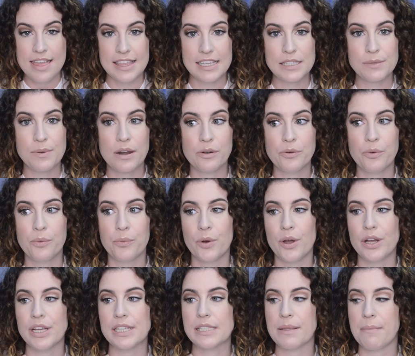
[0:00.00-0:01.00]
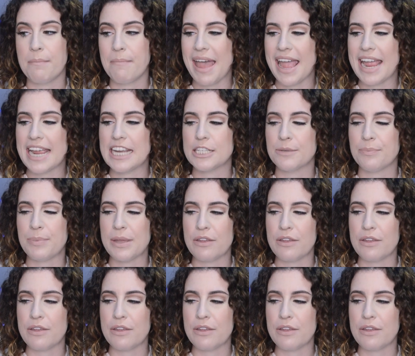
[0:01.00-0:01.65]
This one was made